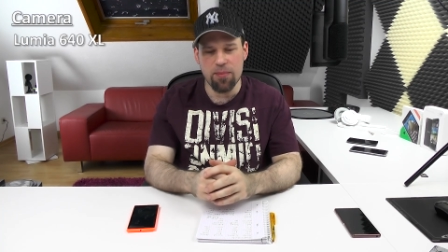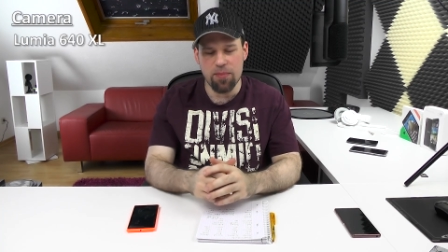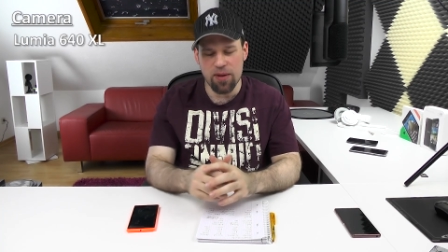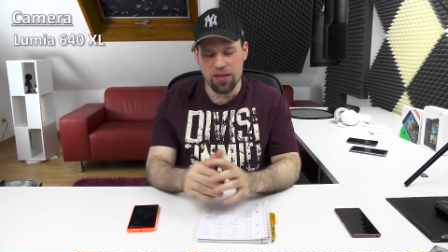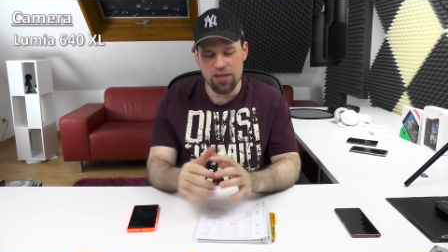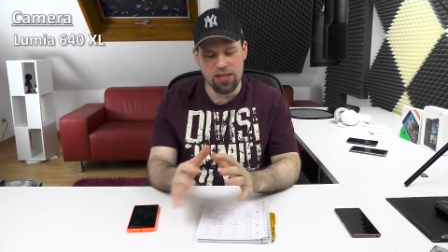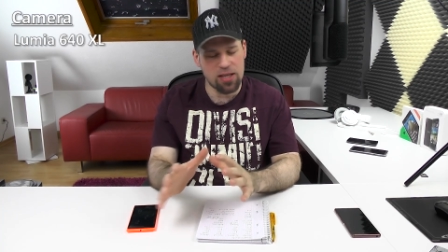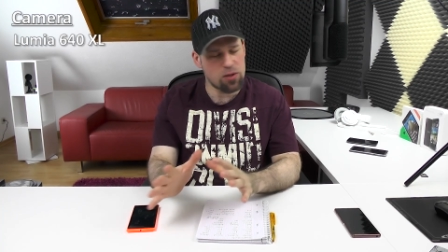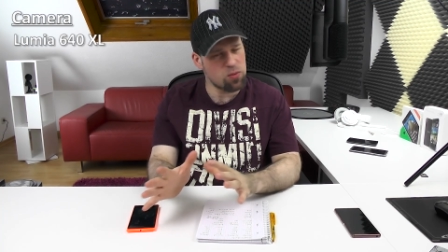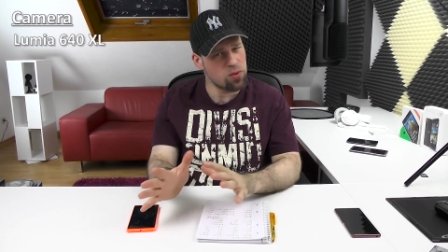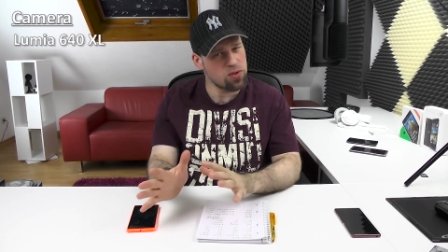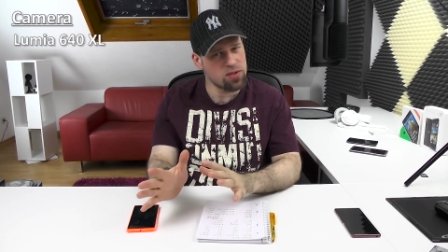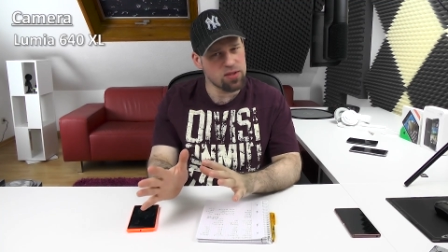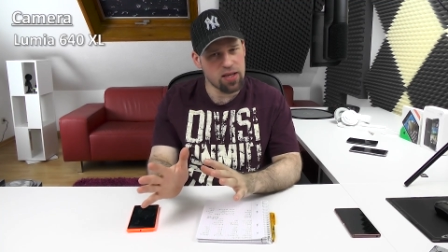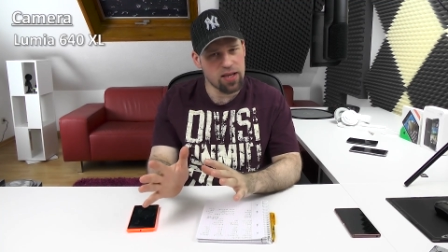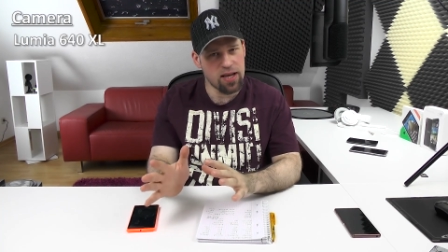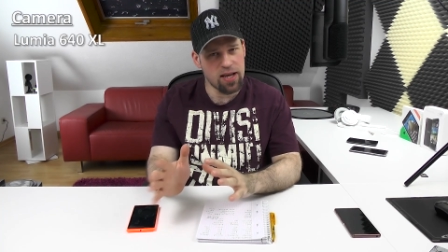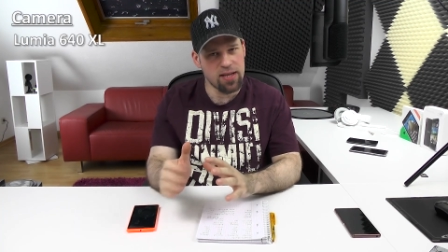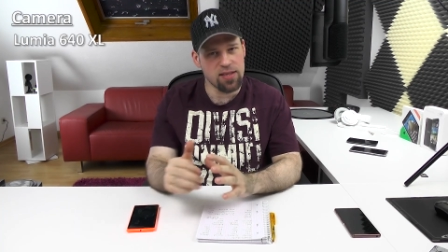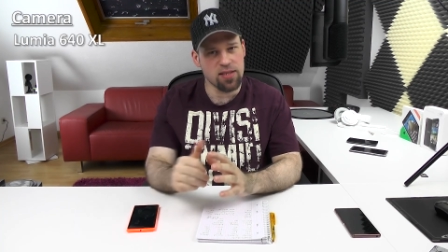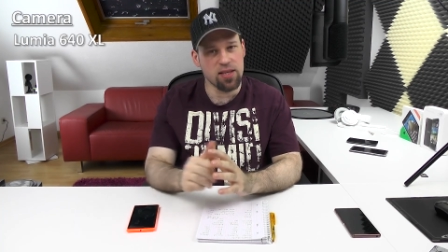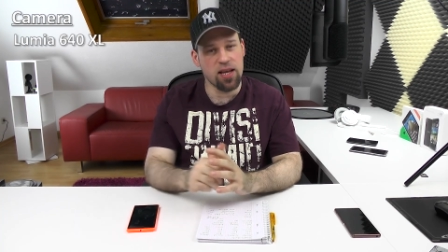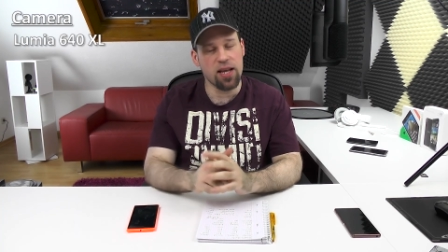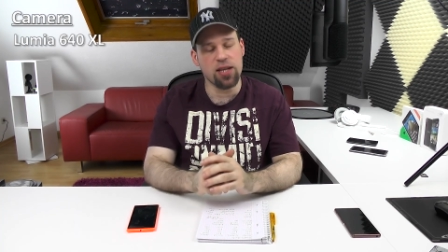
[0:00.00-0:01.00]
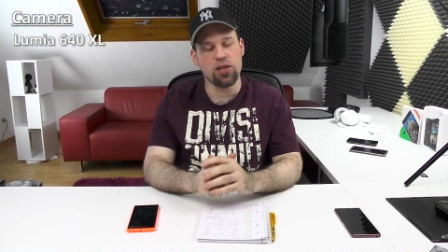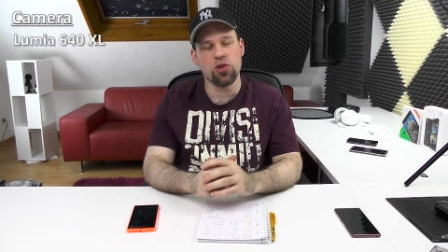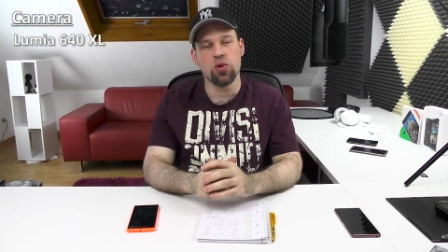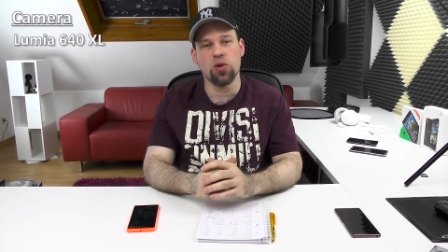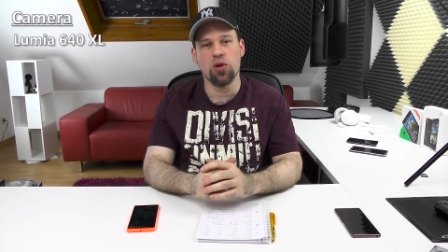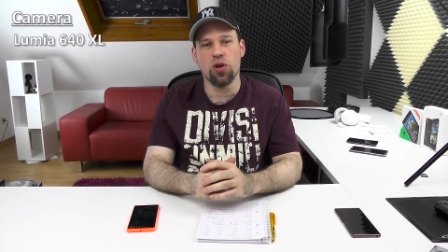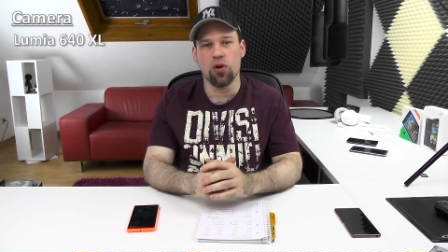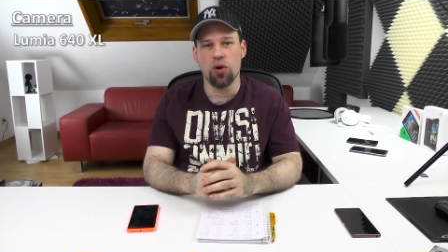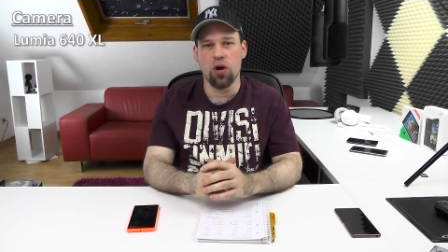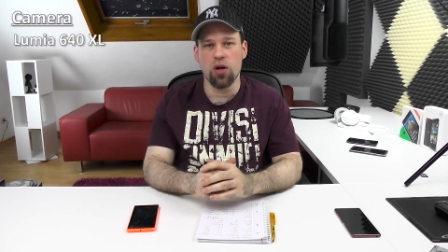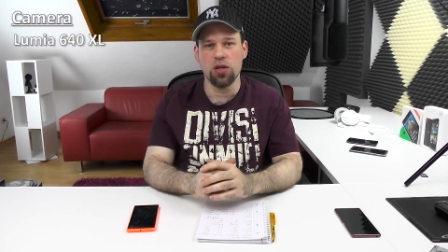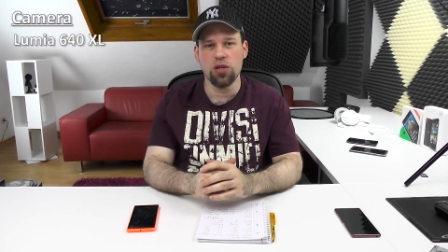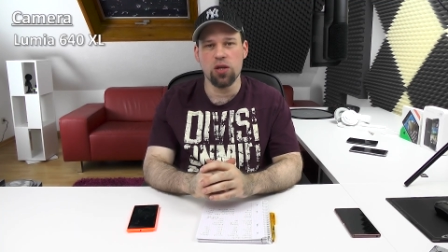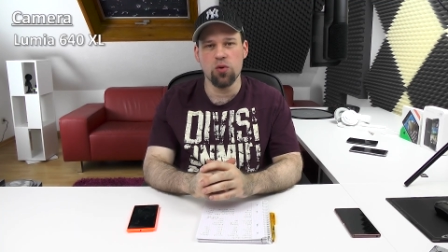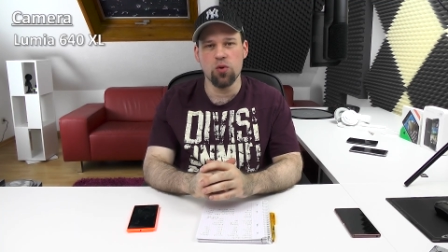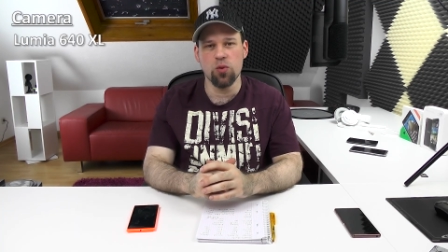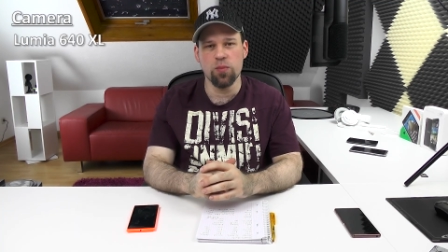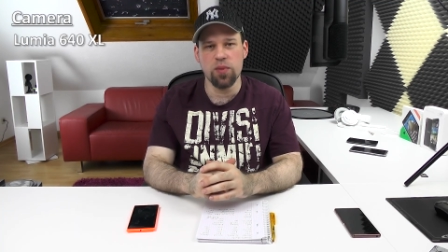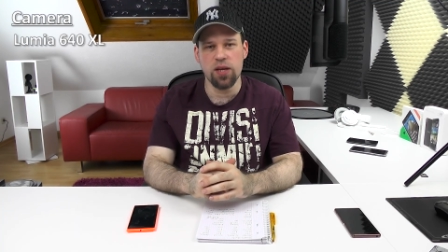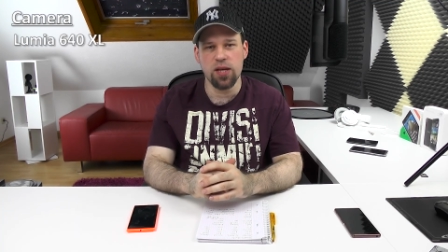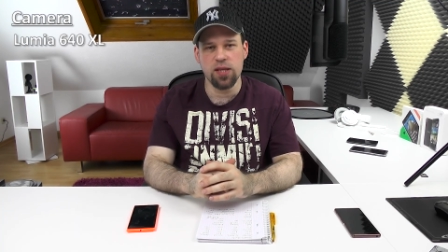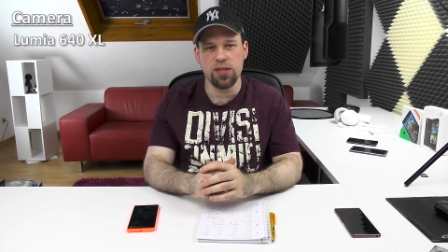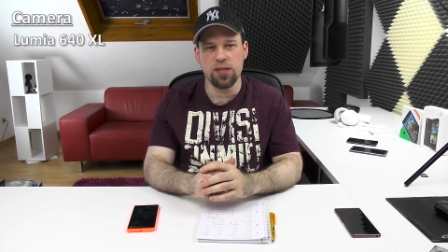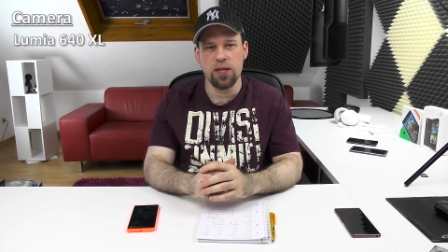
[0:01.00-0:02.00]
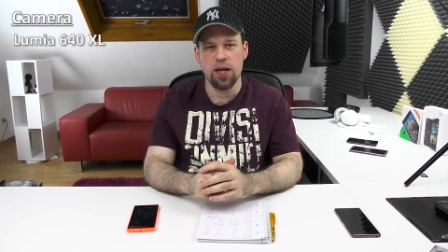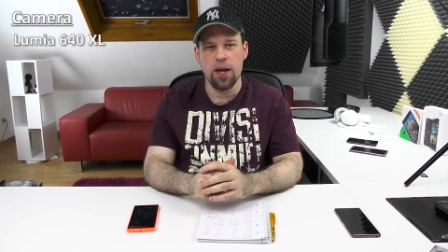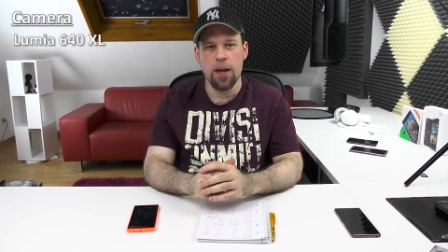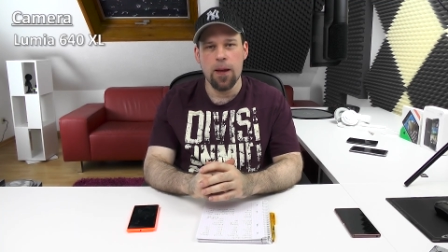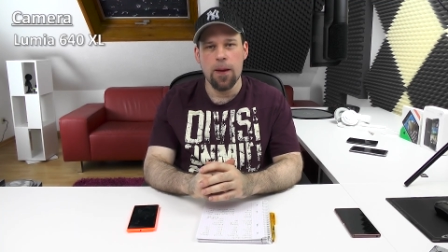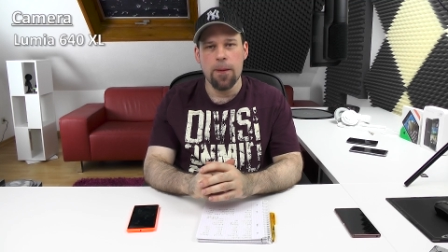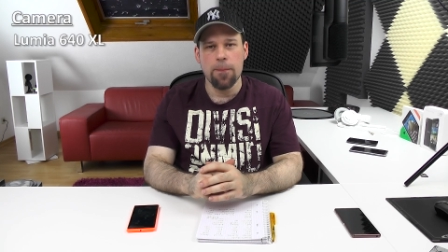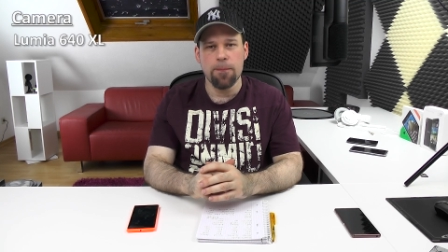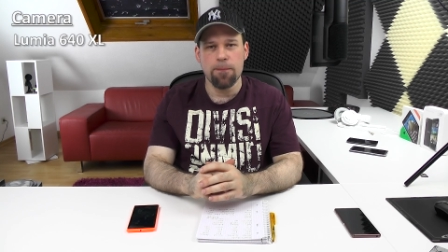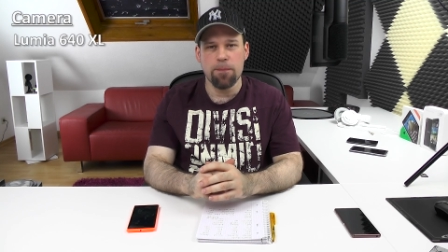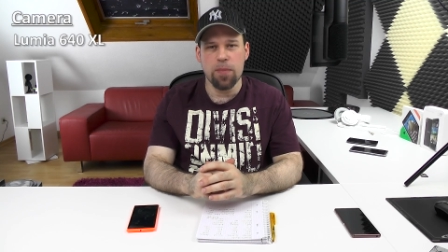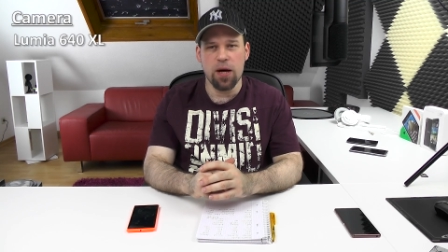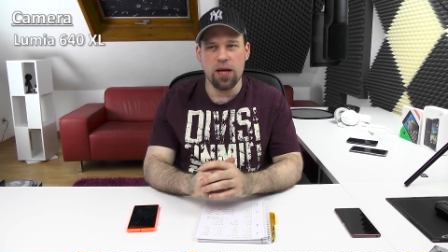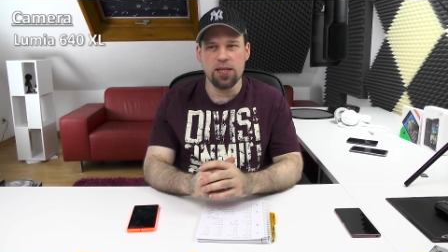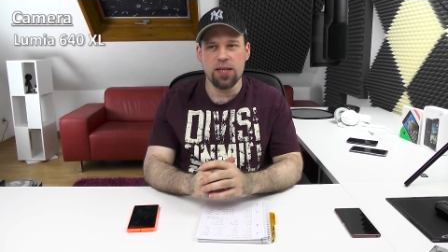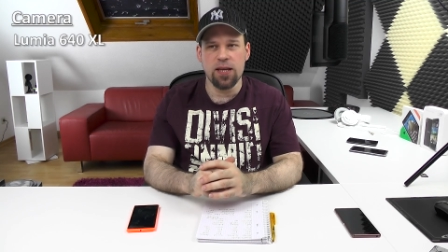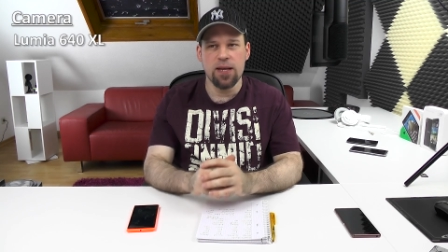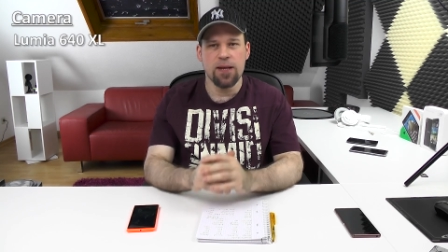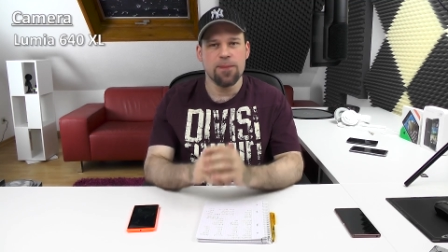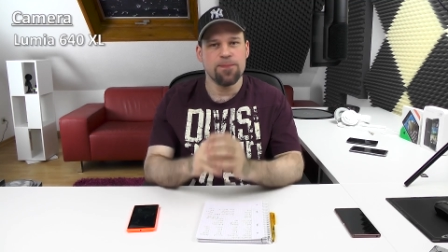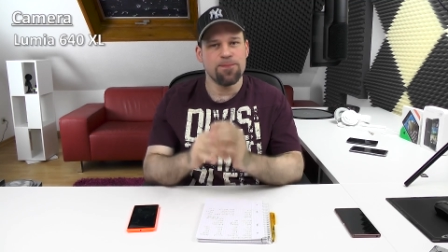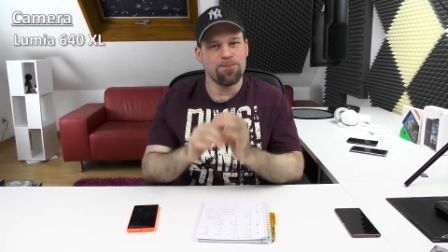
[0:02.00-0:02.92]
but that was the case actually on all the Lumias. But